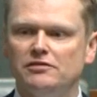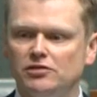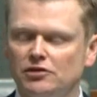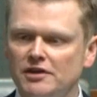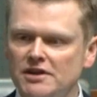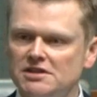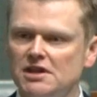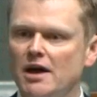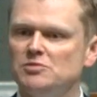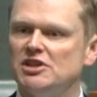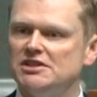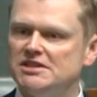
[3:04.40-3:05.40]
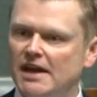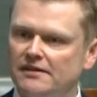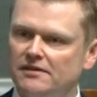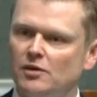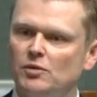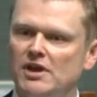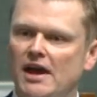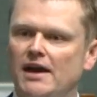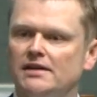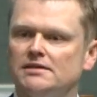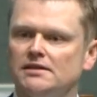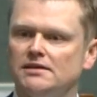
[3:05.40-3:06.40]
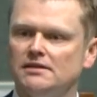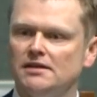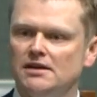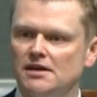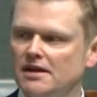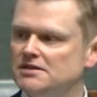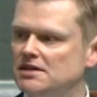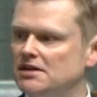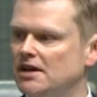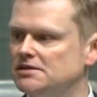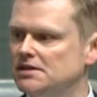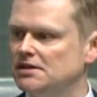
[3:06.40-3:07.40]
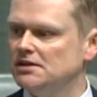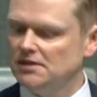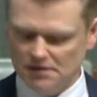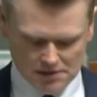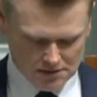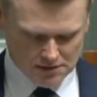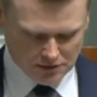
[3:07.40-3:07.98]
3 times the debt that we had in 1990. 3